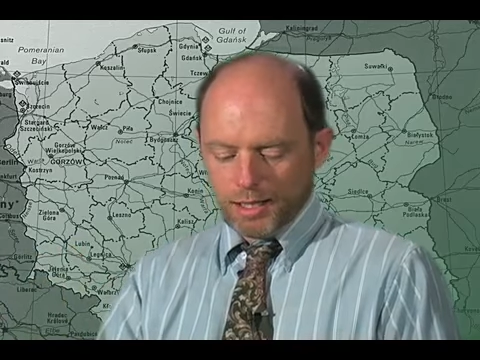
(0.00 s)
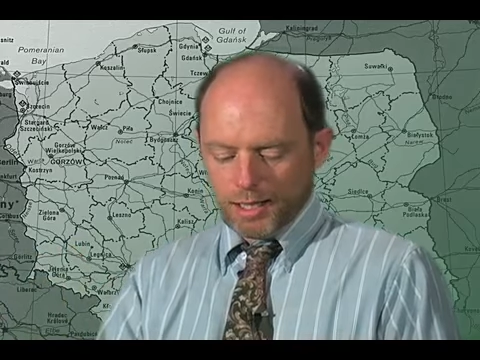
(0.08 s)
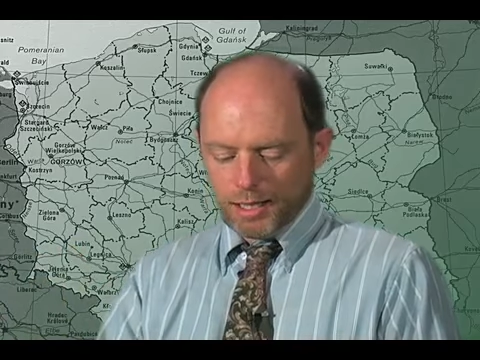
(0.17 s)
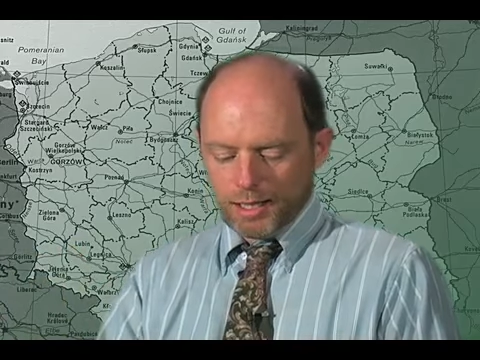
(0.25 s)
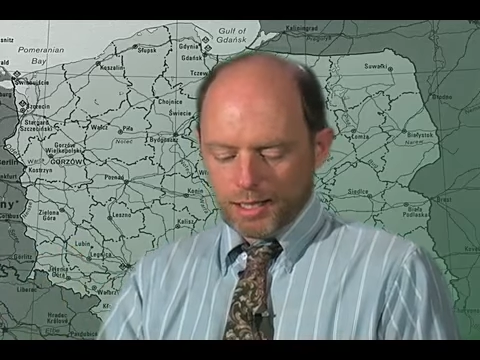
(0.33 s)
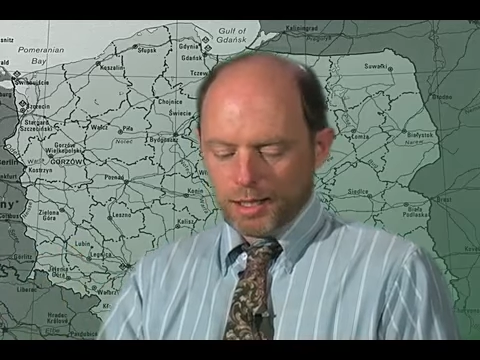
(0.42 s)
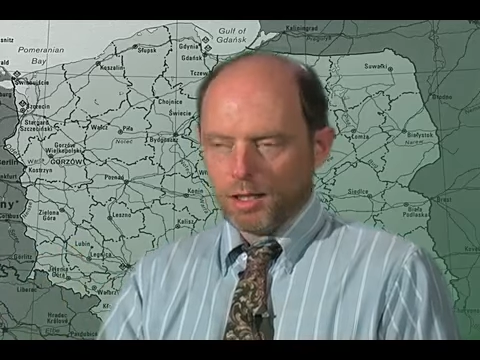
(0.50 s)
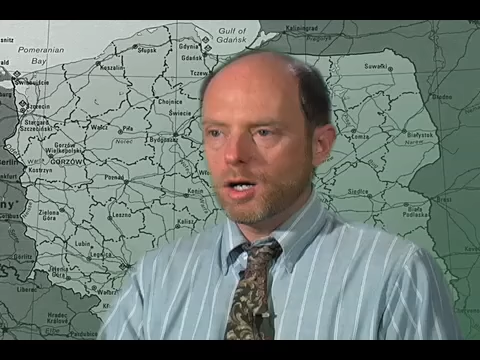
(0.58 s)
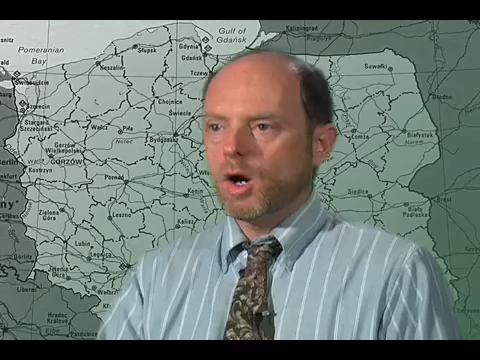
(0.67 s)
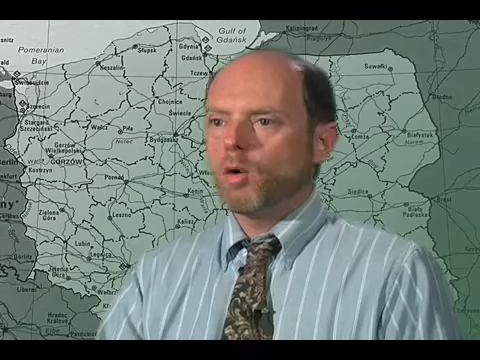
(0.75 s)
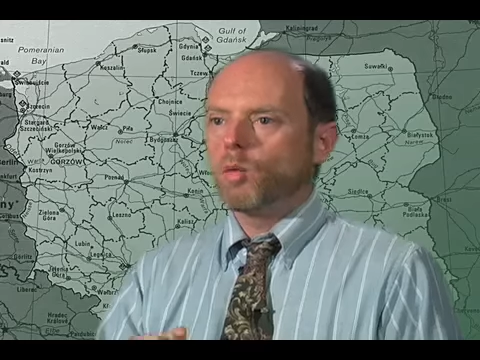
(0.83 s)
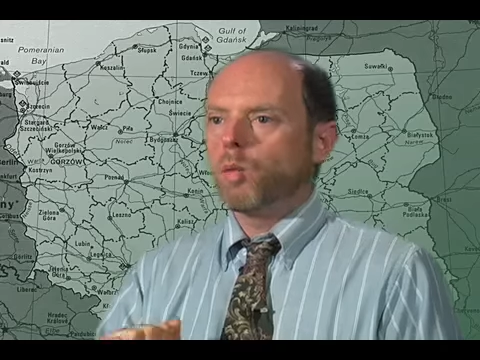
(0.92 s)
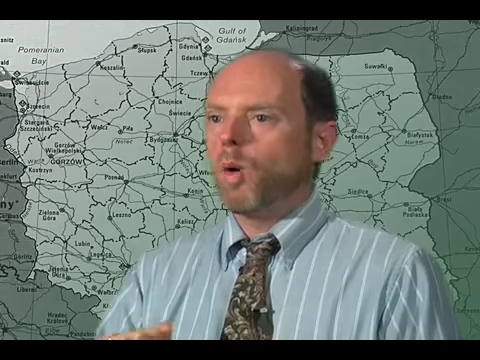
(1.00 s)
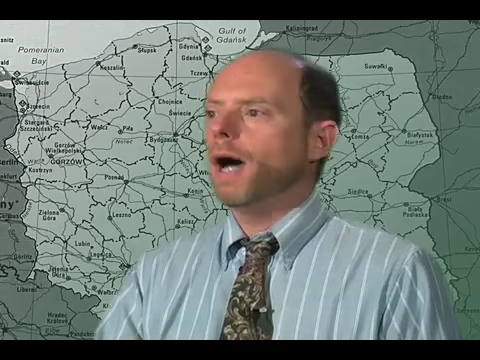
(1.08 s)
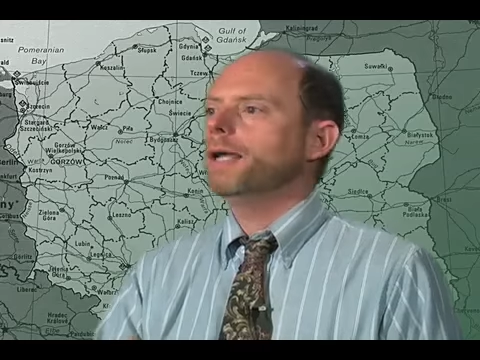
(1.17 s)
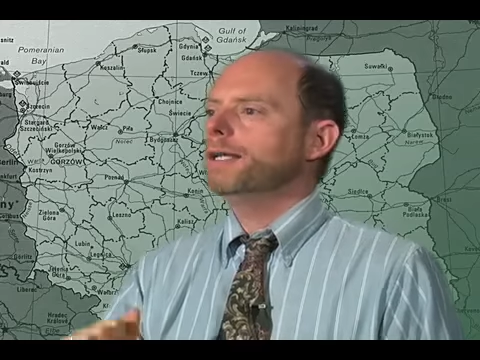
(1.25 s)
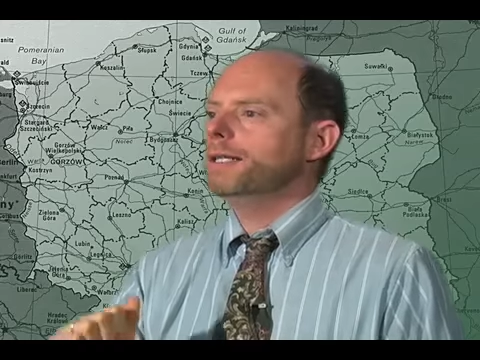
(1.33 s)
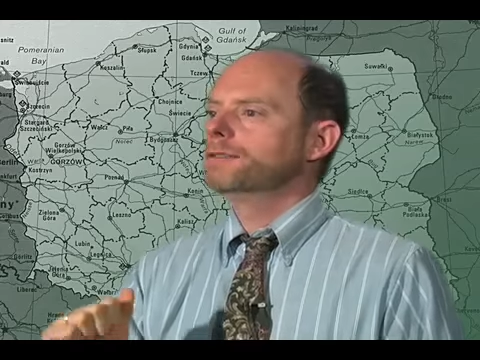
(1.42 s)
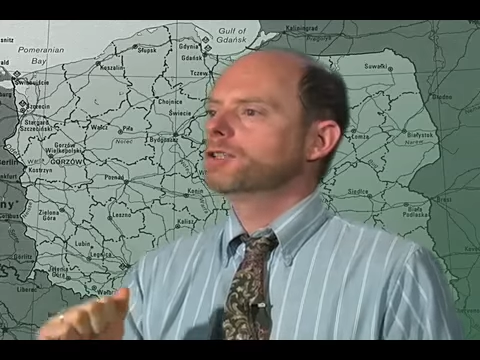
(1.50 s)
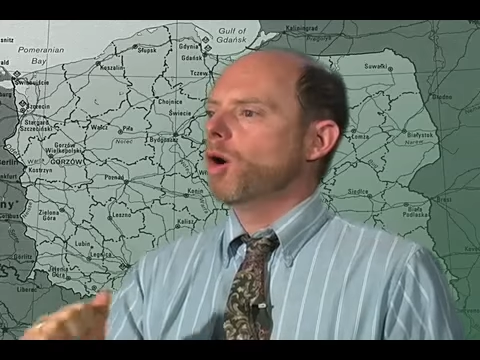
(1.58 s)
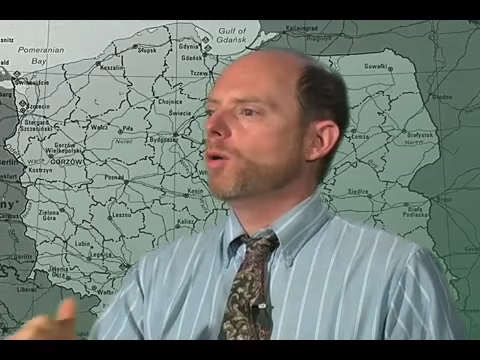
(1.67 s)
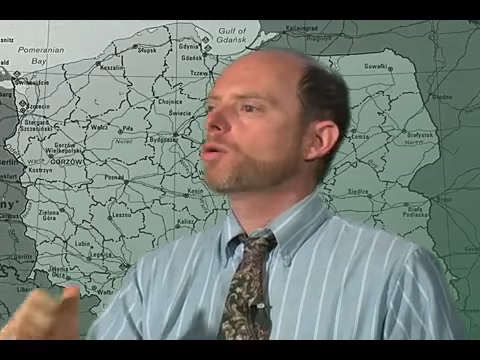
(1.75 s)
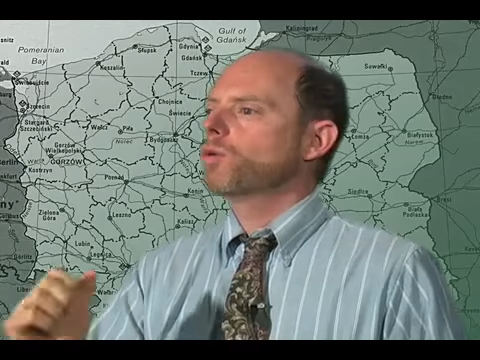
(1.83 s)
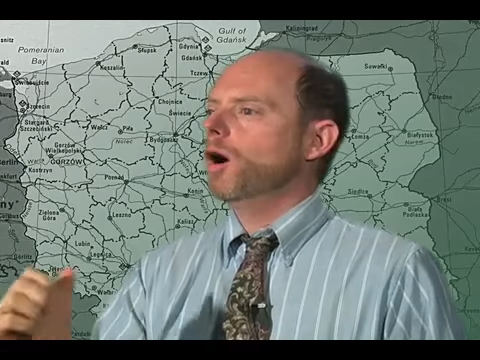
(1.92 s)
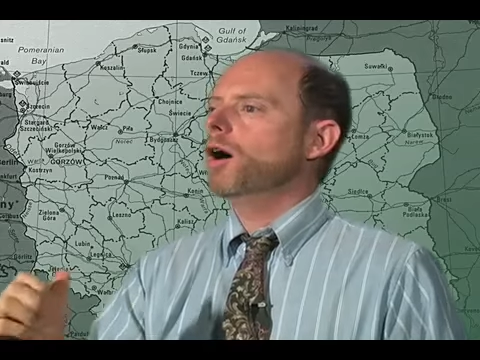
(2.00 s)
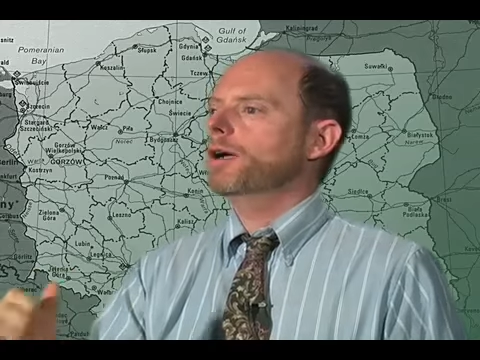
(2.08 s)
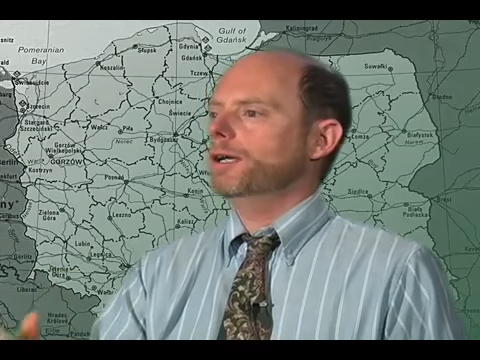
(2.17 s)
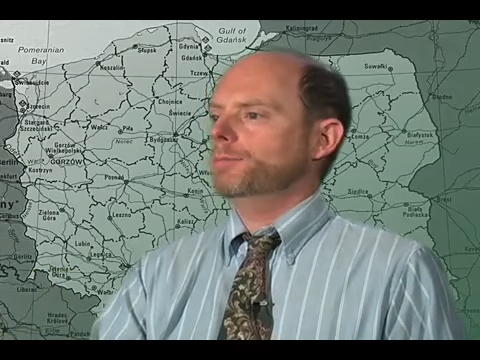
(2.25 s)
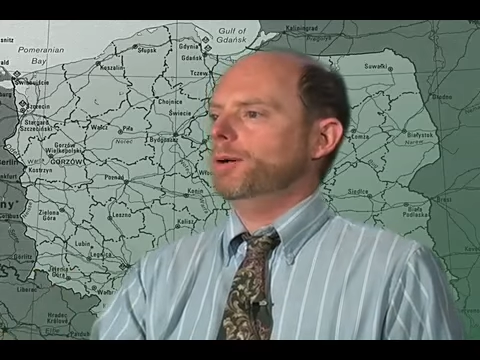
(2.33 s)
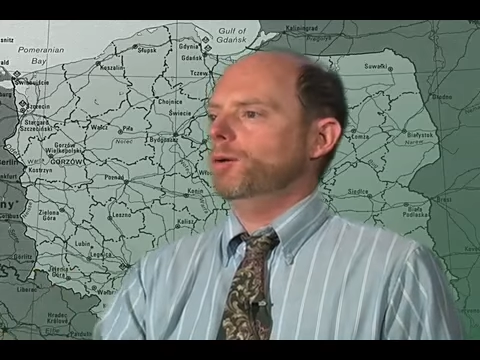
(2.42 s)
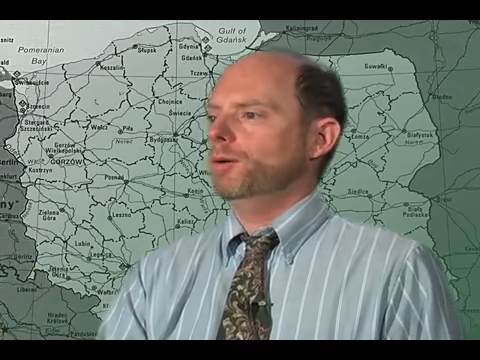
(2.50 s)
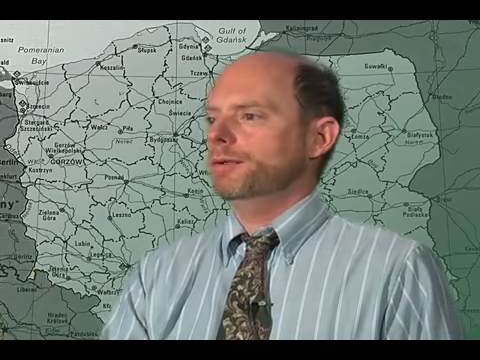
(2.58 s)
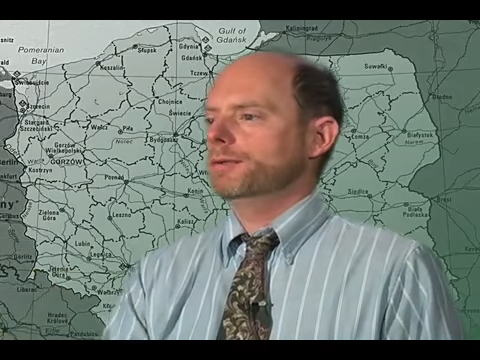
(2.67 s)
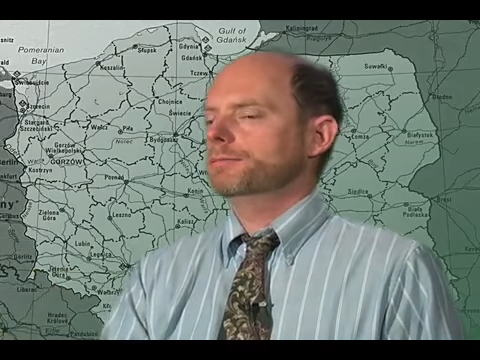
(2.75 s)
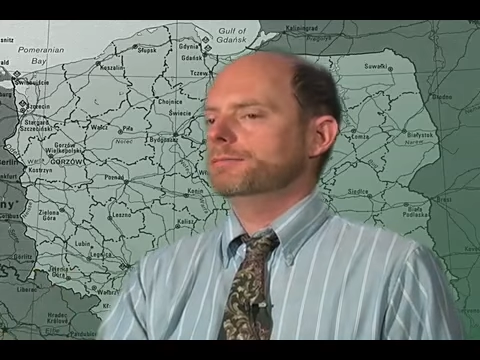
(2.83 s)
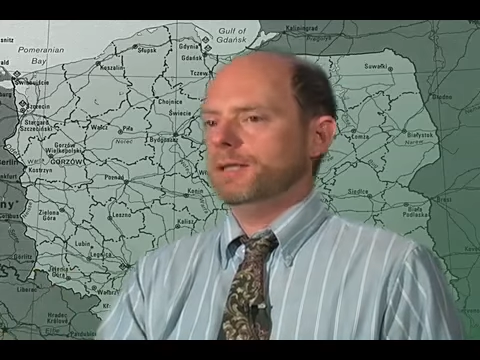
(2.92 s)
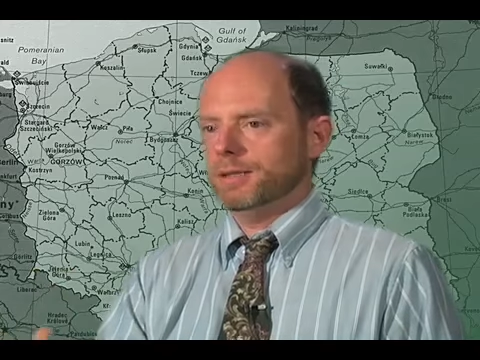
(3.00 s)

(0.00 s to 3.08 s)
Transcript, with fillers: uh, what is going wrong in Poland.